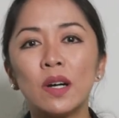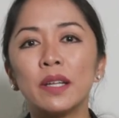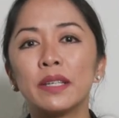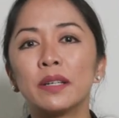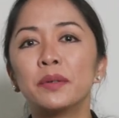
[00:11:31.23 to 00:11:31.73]

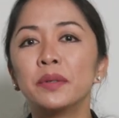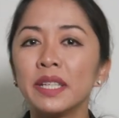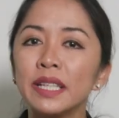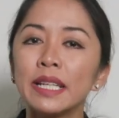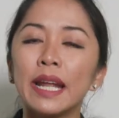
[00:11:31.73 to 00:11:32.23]
on the
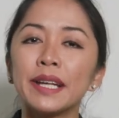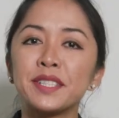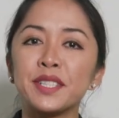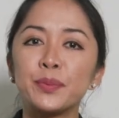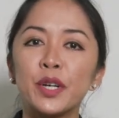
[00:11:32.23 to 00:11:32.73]
hoodie that I
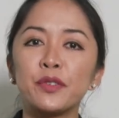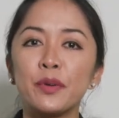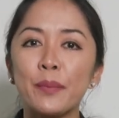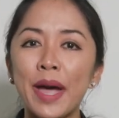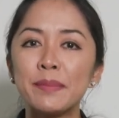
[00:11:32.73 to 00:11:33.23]
just bought
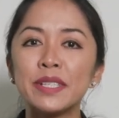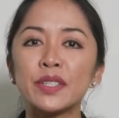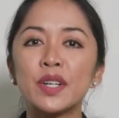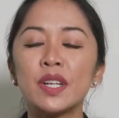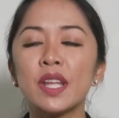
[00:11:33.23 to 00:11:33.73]
from
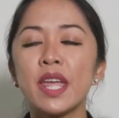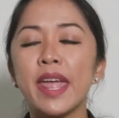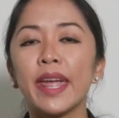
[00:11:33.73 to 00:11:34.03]
Amazon,